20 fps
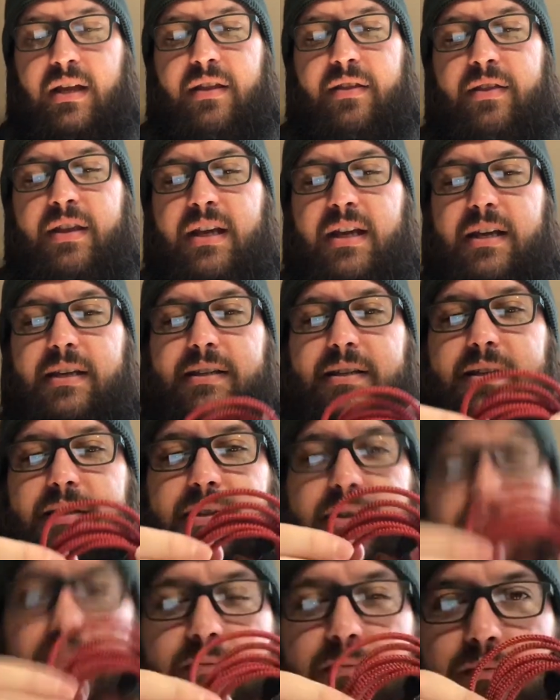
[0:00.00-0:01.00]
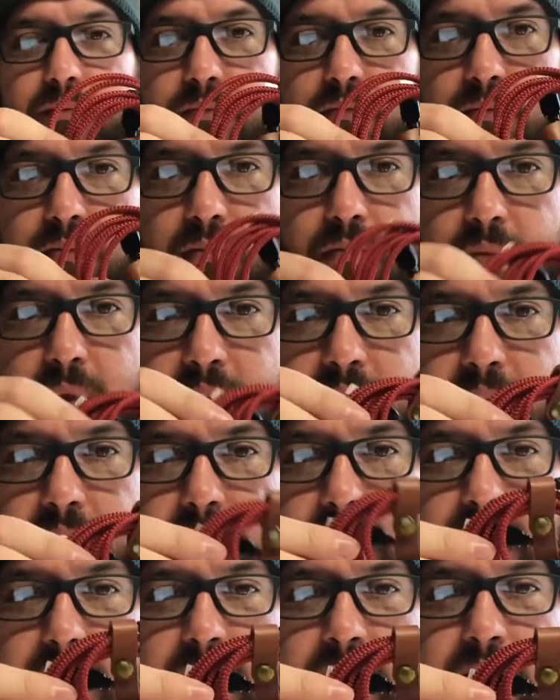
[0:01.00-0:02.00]
This
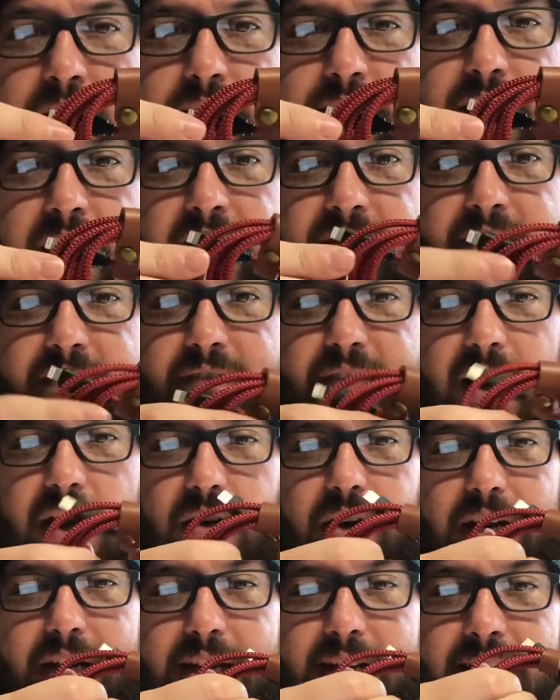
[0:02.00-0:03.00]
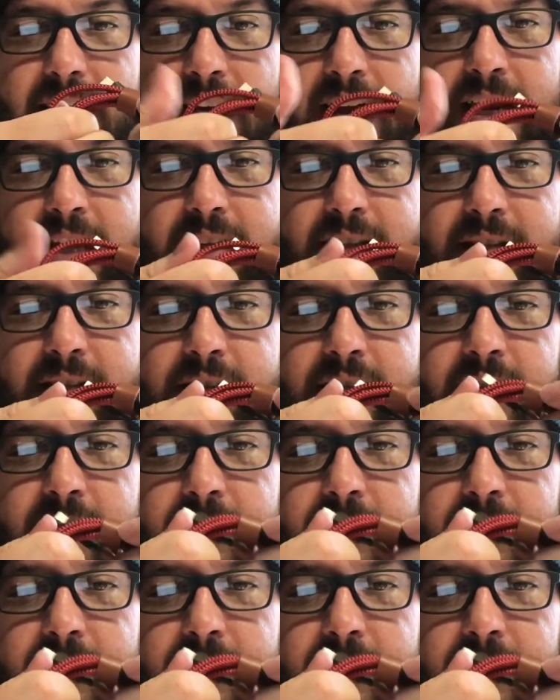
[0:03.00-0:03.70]
is a very nice,